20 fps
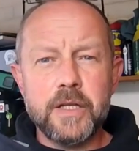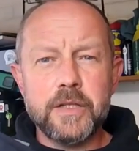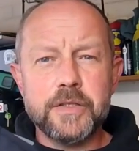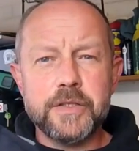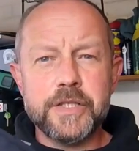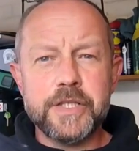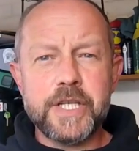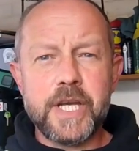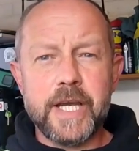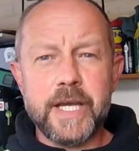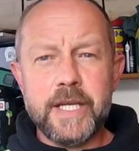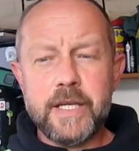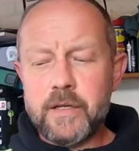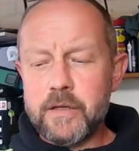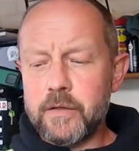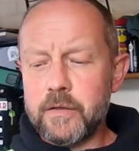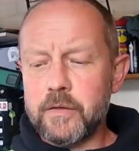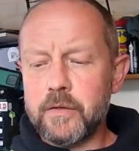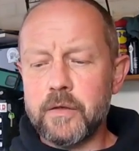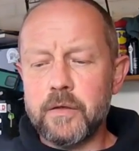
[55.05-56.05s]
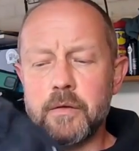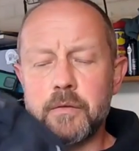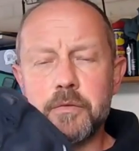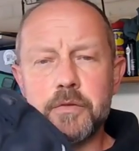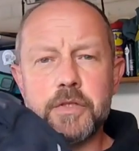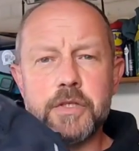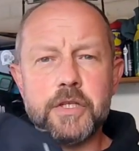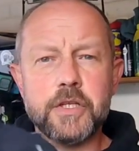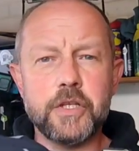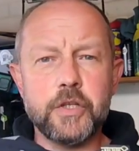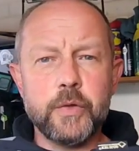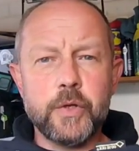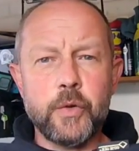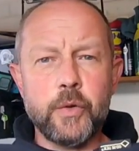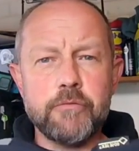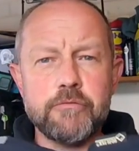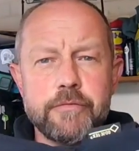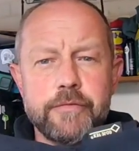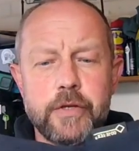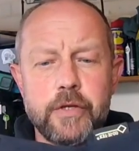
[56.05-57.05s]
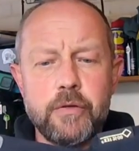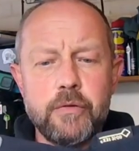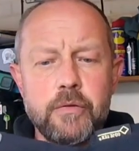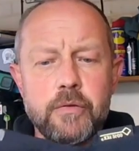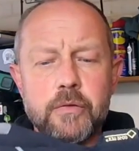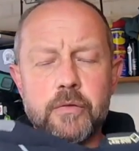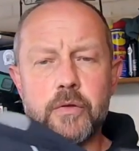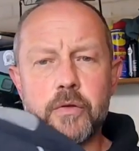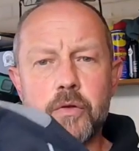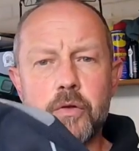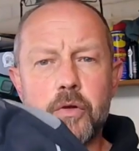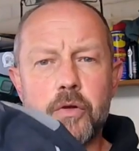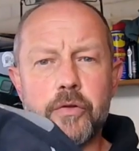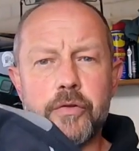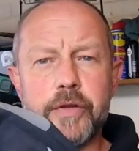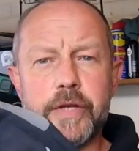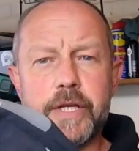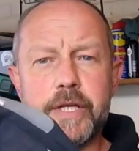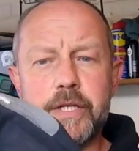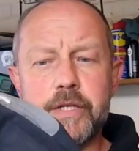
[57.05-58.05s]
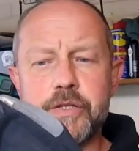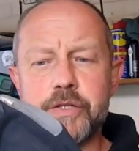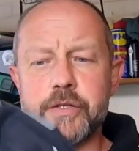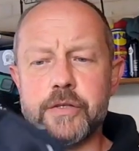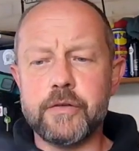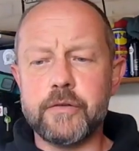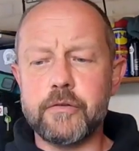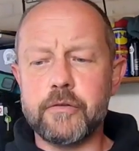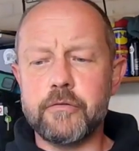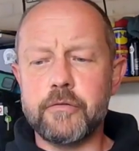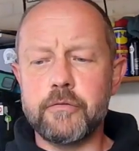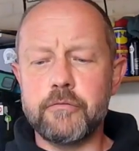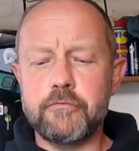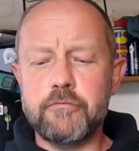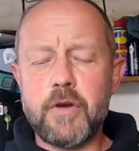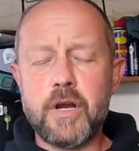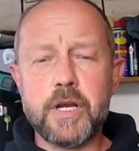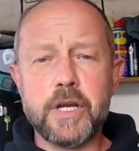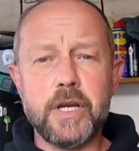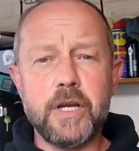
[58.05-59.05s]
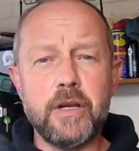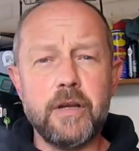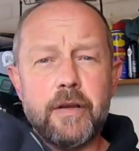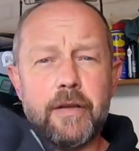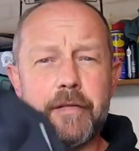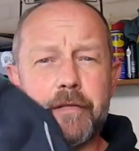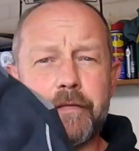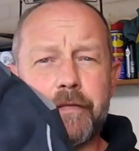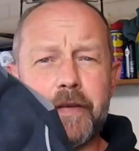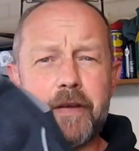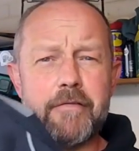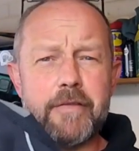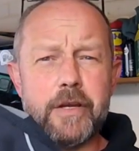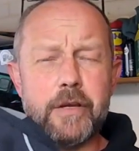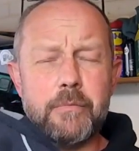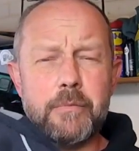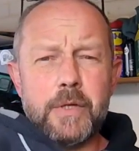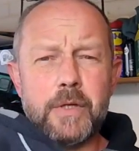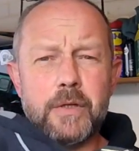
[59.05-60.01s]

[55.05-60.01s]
Today, just going to do a quick review on these Rukka Virium